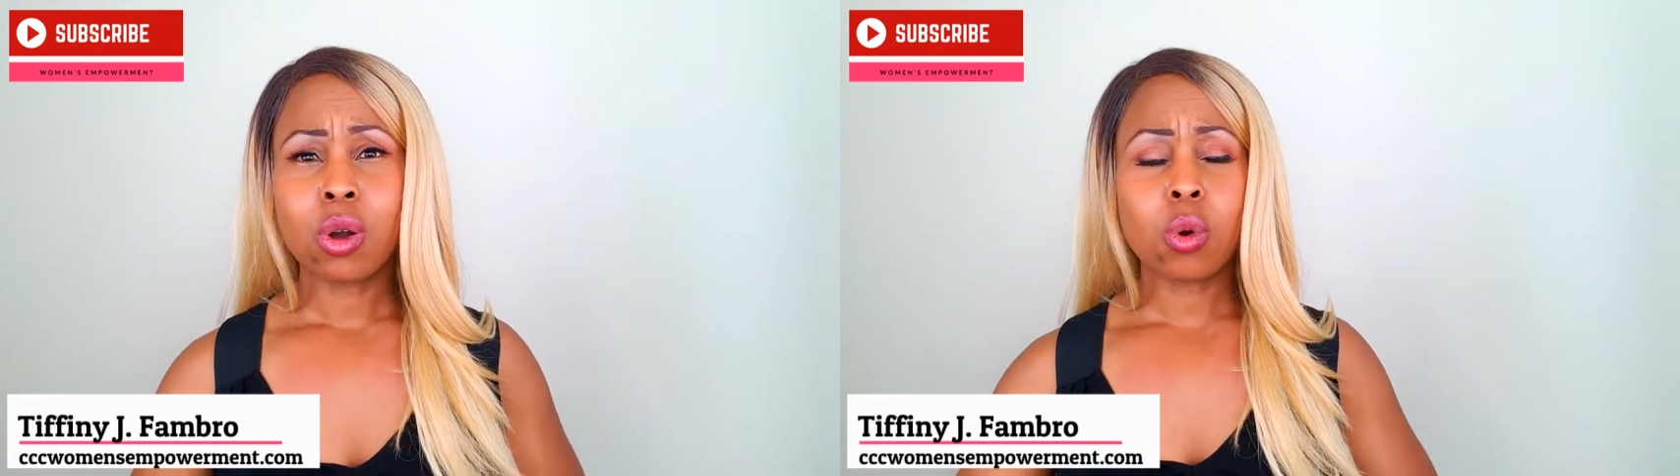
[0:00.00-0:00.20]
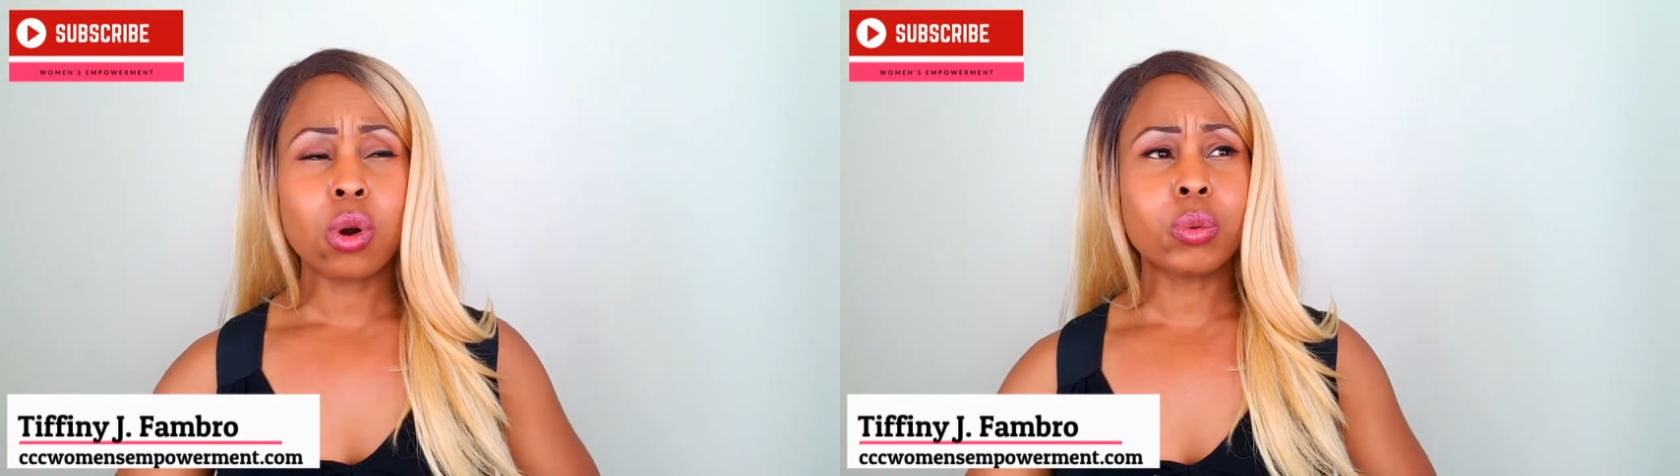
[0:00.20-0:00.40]

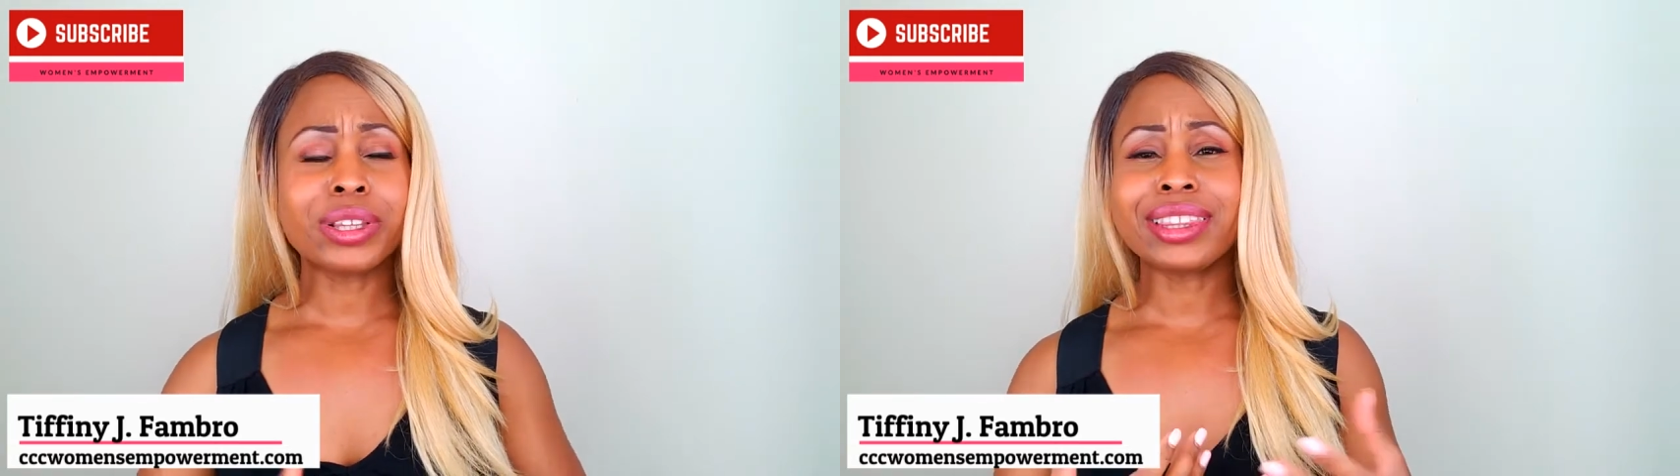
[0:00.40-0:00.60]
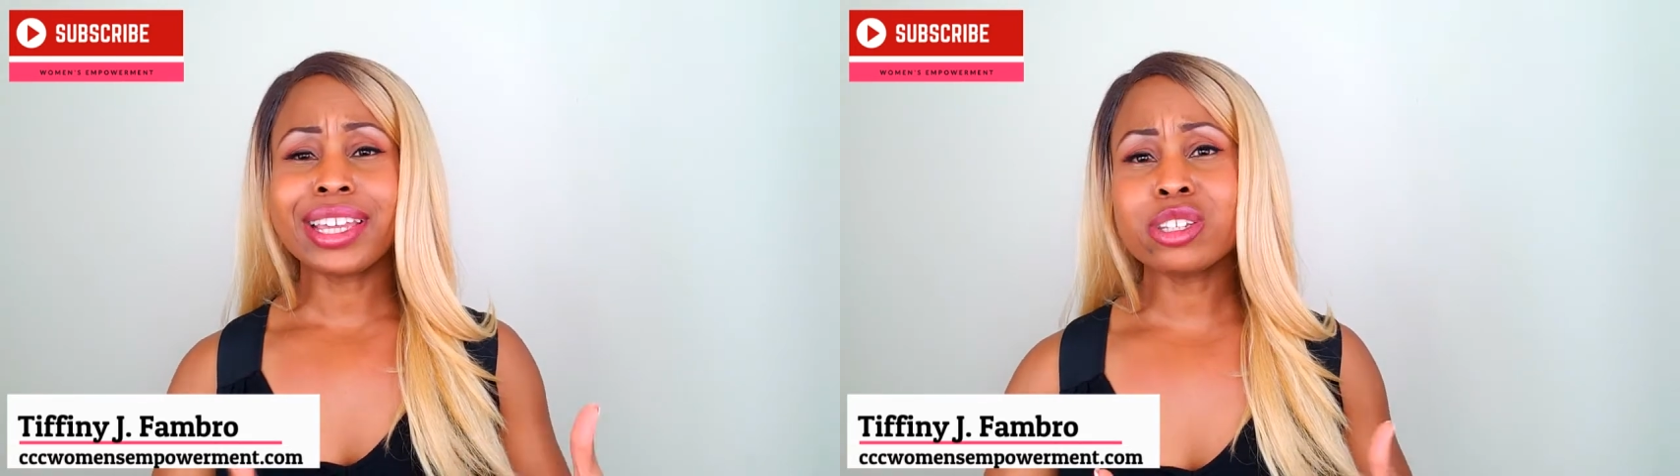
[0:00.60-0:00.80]
or when
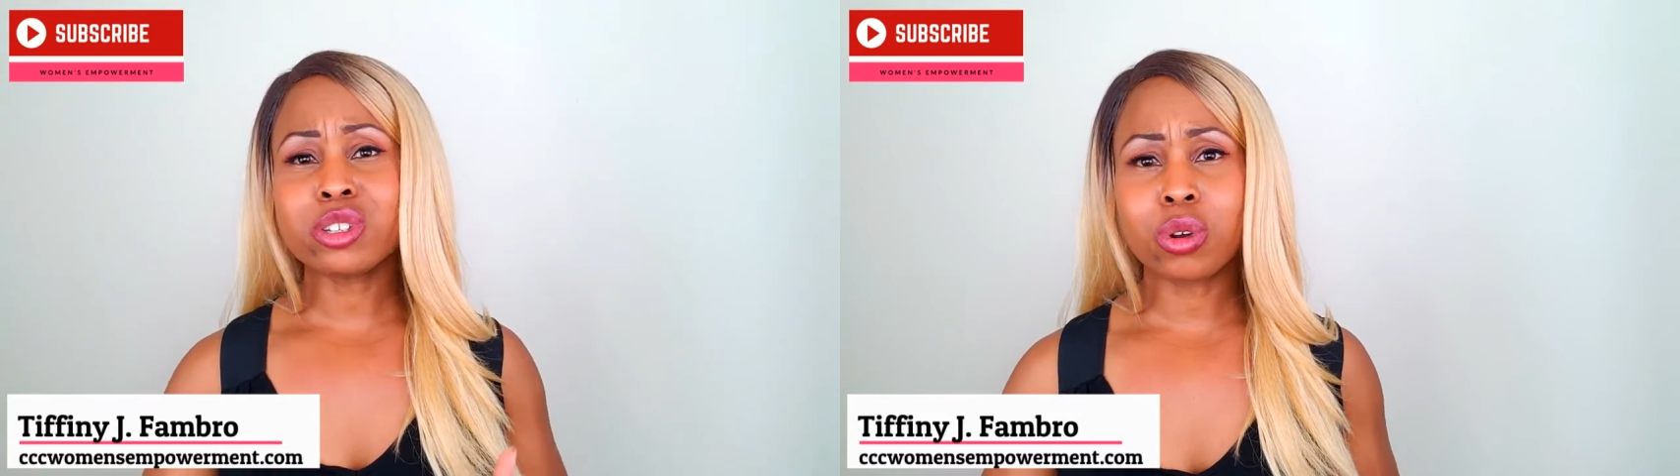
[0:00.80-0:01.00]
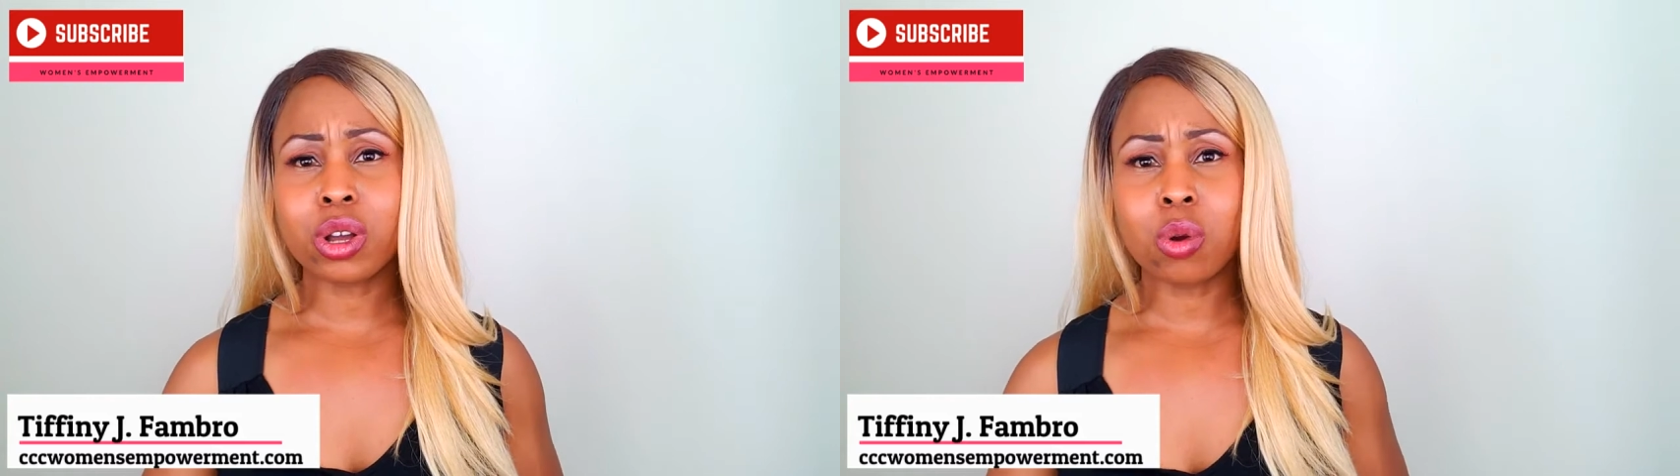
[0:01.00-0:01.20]
things
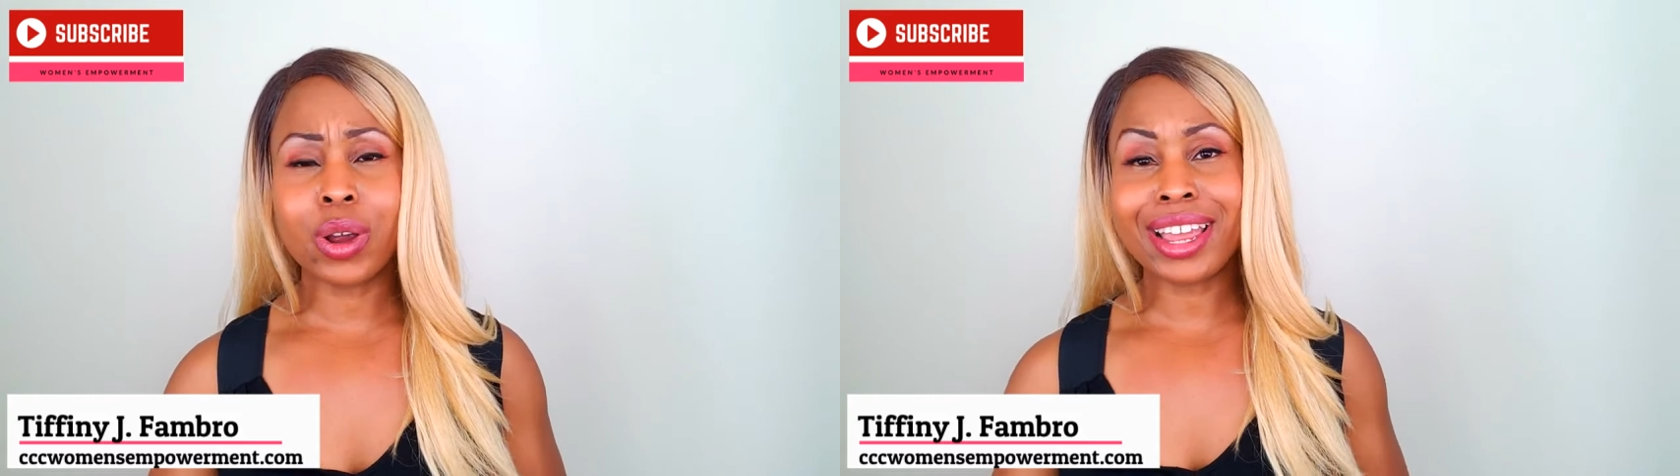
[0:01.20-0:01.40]
don't go